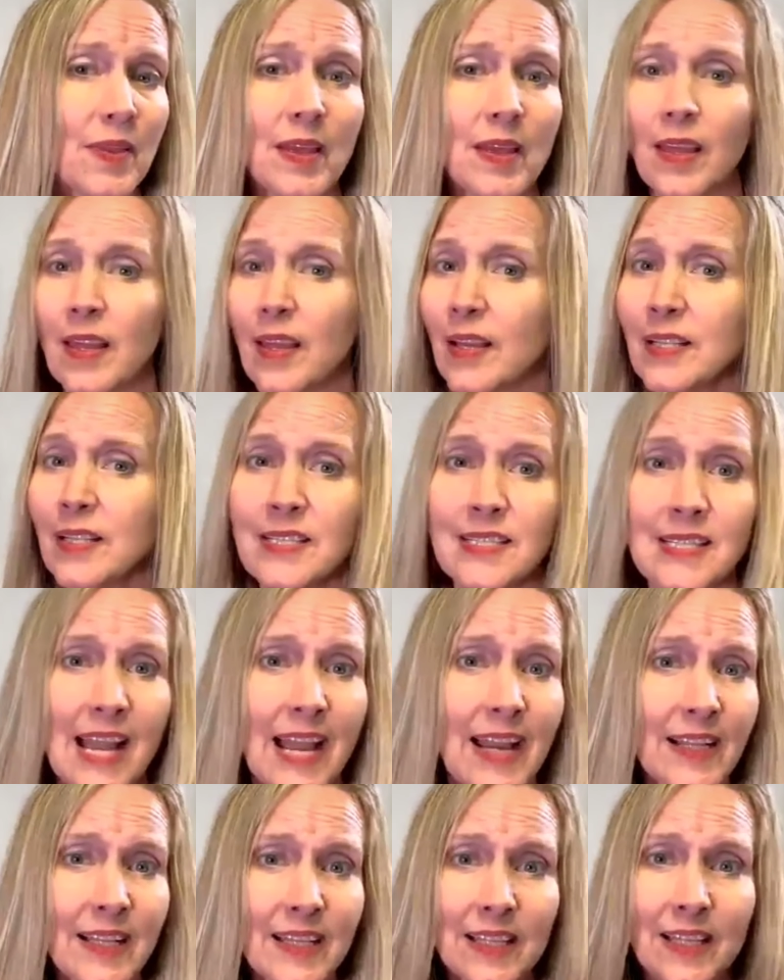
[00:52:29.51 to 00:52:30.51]
Exactly,
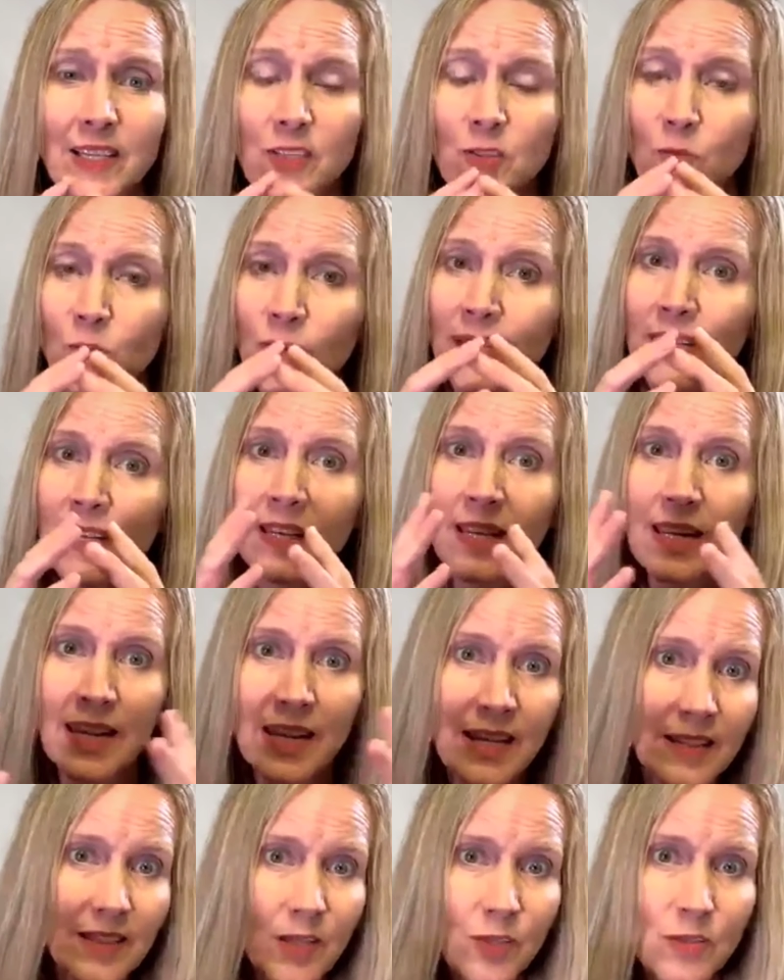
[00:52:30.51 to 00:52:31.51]
because we need
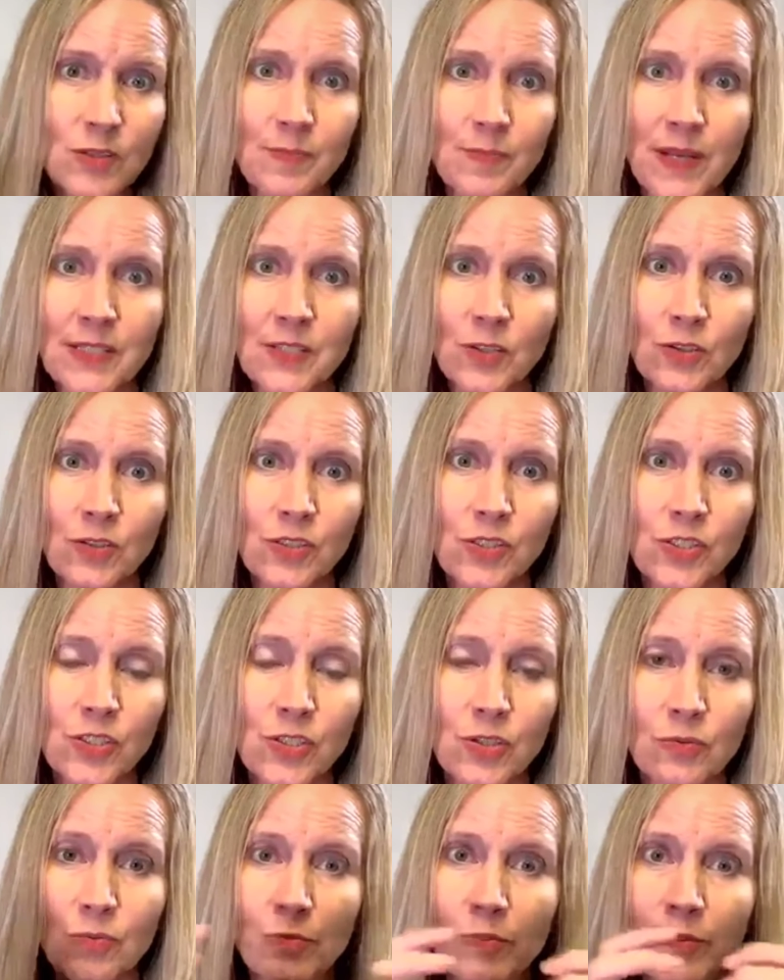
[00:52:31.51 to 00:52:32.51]
those muscles to
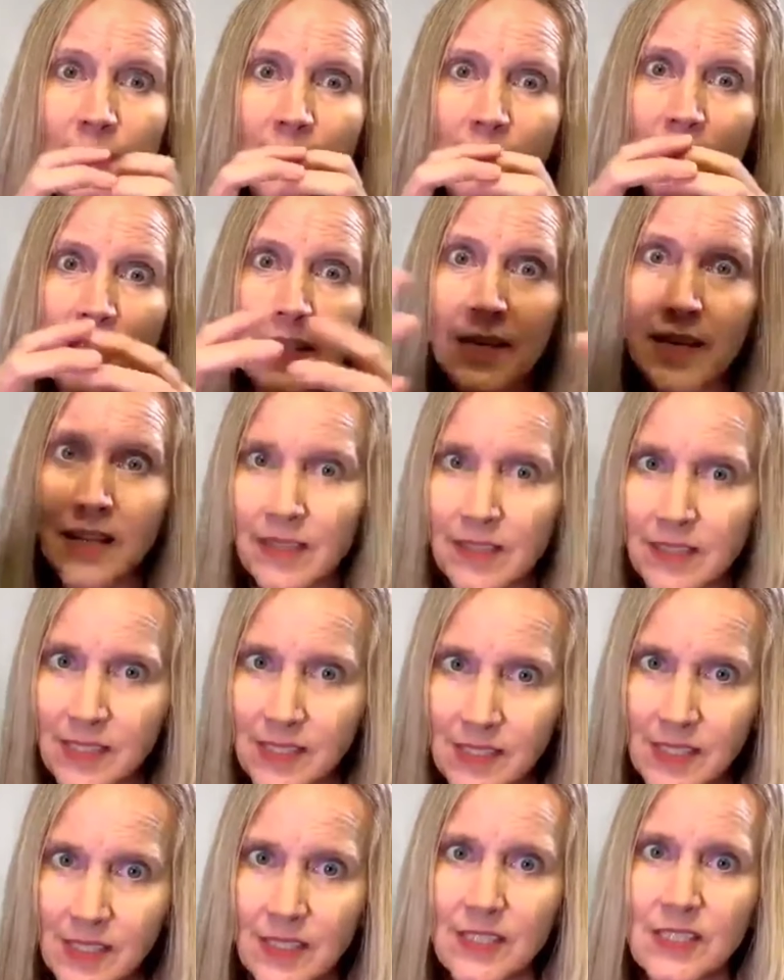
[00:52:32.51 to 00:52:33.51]
release,
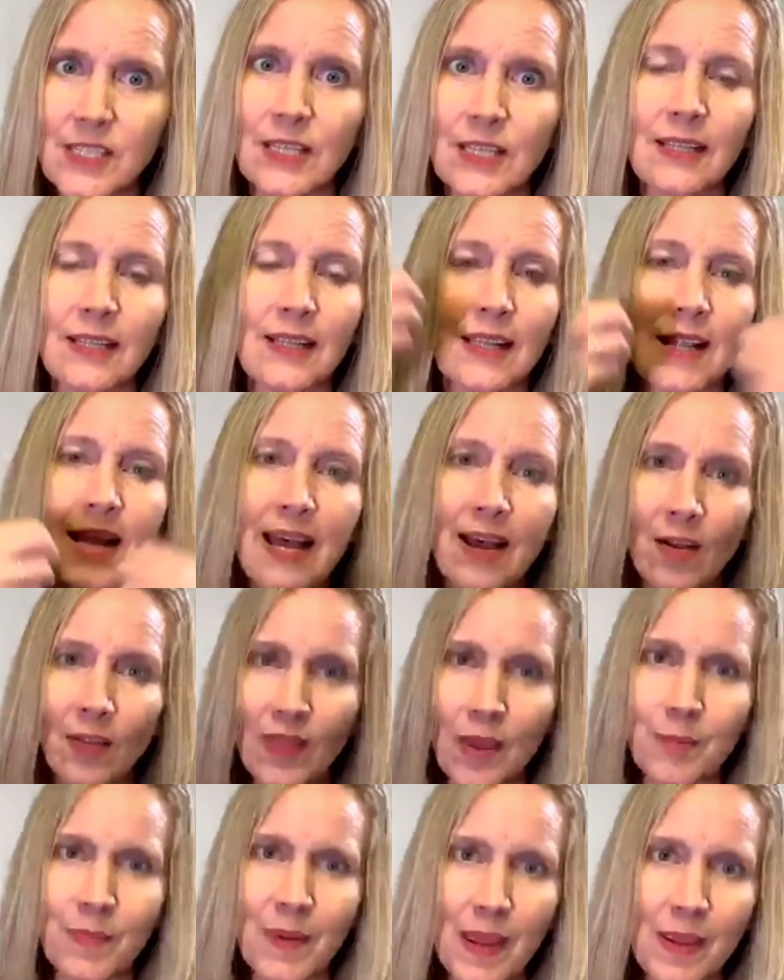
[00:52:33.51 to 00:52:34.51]
to allow that
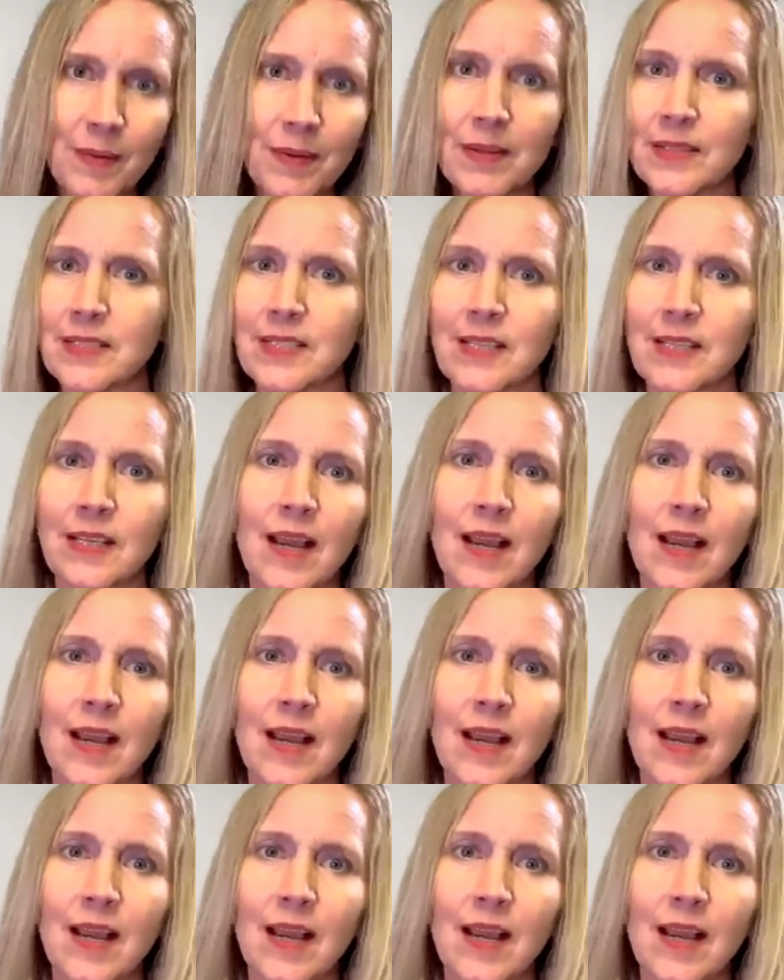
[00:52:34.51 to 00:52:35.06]
baby to come out.